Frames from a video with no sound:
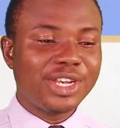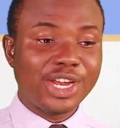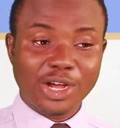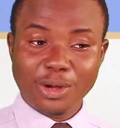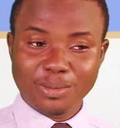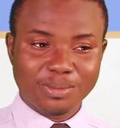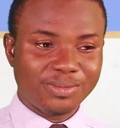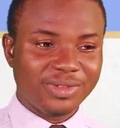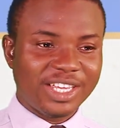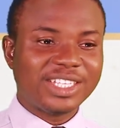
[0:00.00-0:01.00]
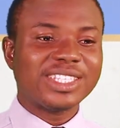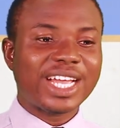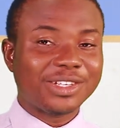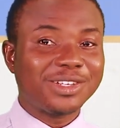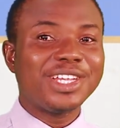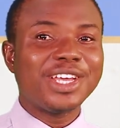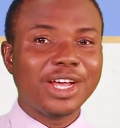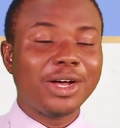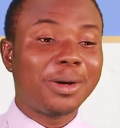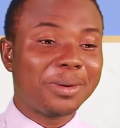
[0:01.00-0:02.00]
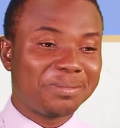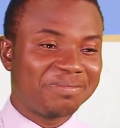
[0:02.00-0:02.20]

No, it is actually O.